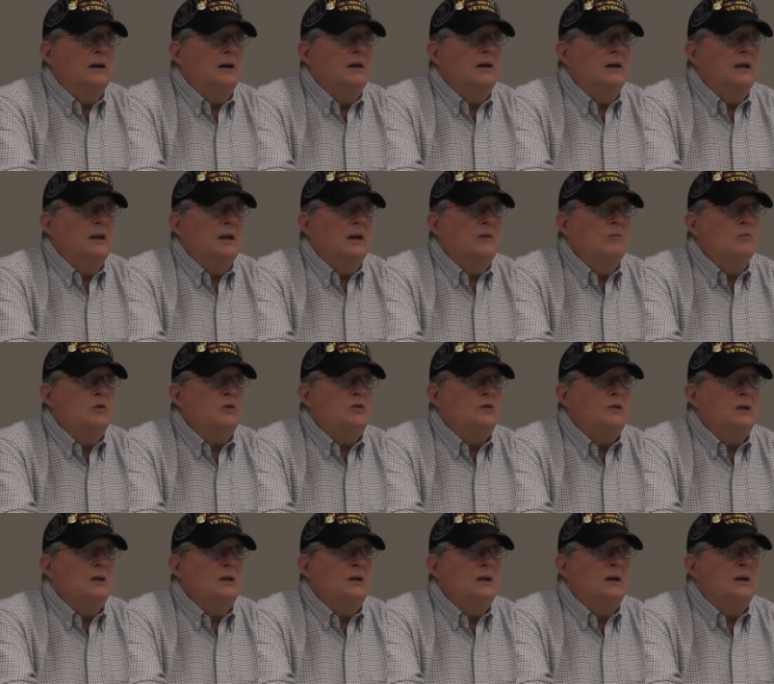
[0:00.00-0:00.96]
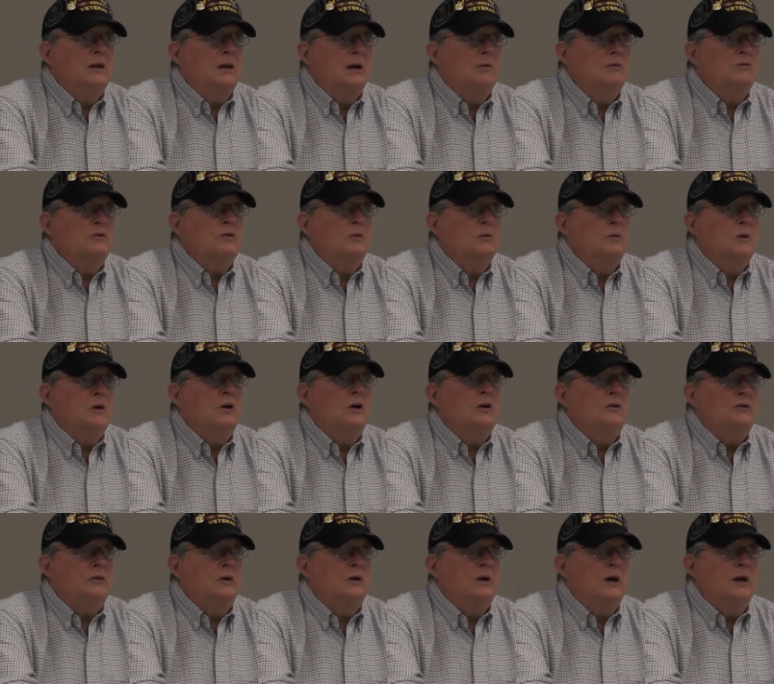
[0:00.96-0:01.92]
In the embassy, and we
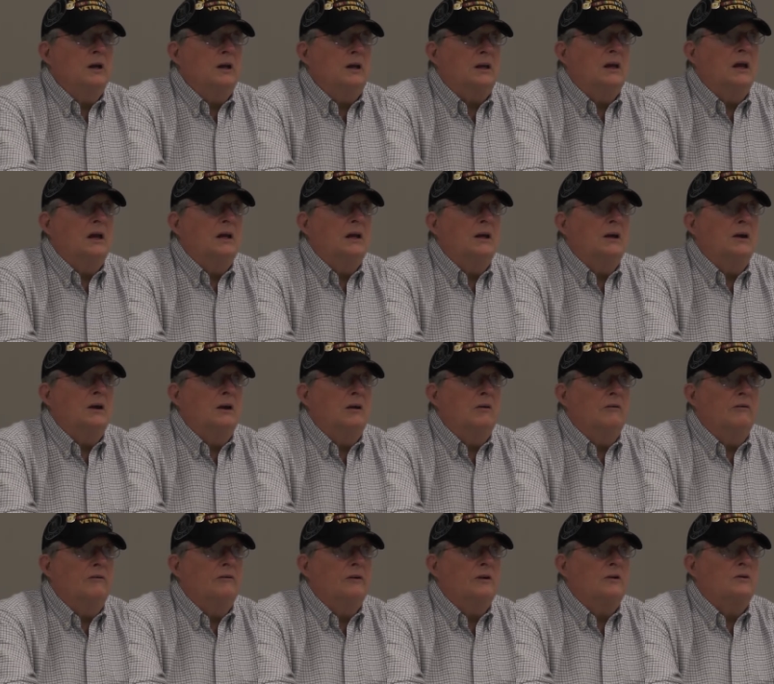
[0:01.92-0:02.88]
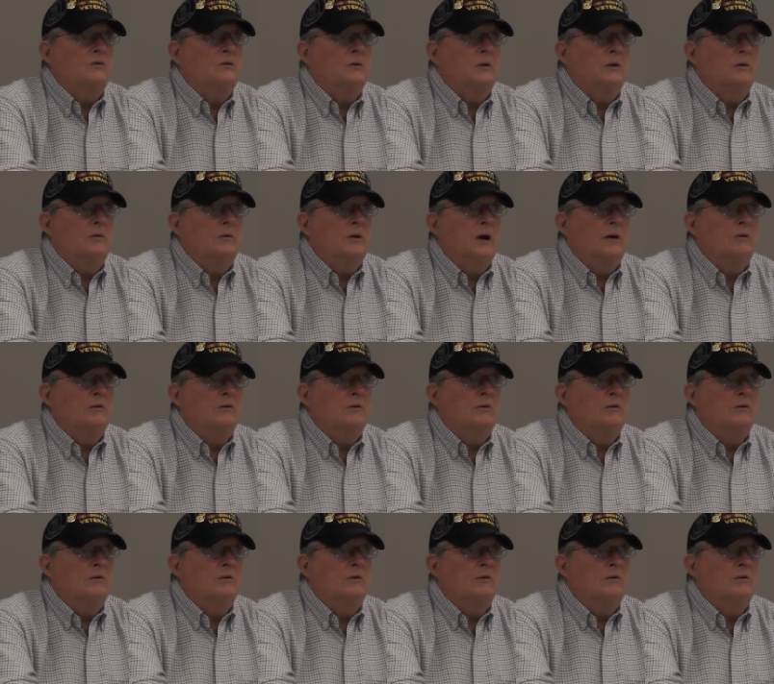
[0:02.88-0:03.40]
also had a King Air fixed wing.